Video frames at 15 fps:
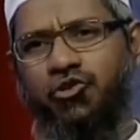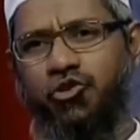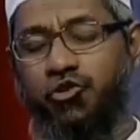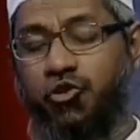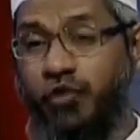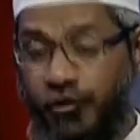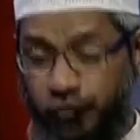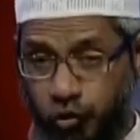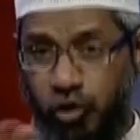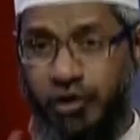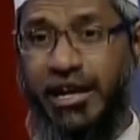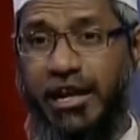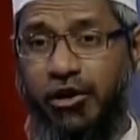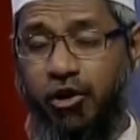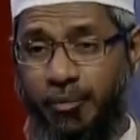a show. So we have
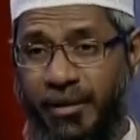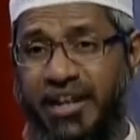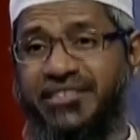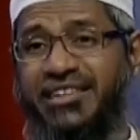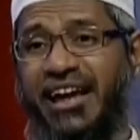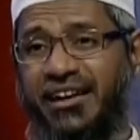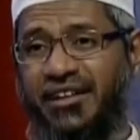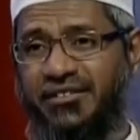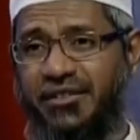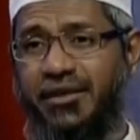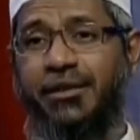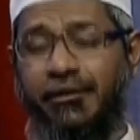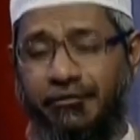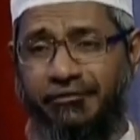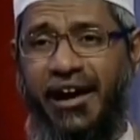told that on many channels.
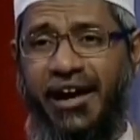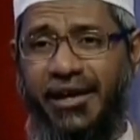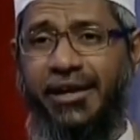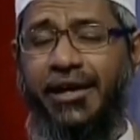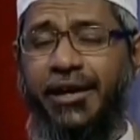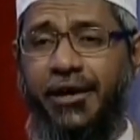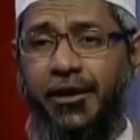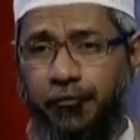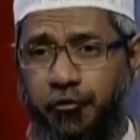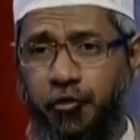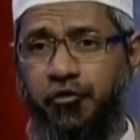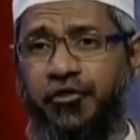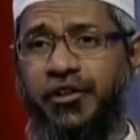Fine, if you